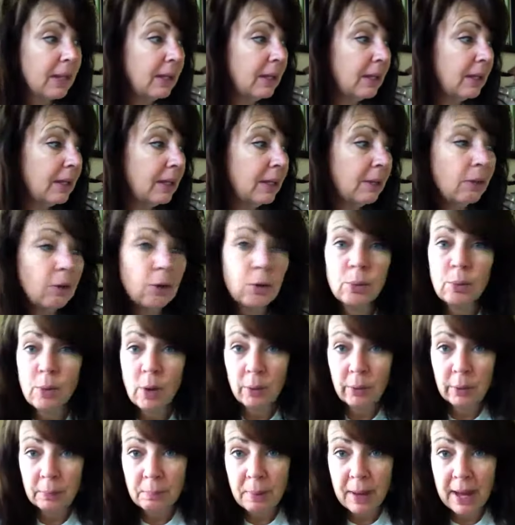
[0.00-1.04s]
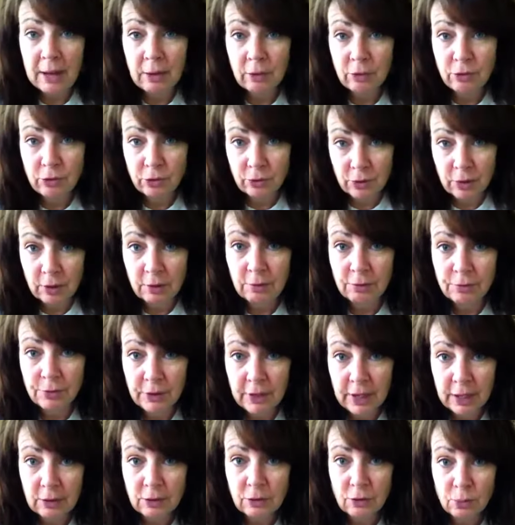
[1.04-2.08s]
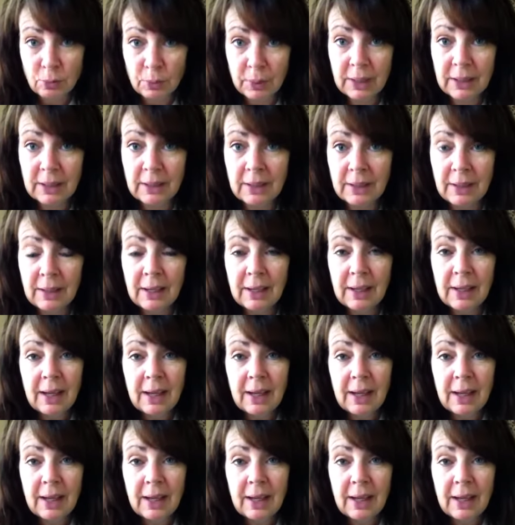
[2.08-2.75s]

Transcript: in the Heroic Battles unit for next week.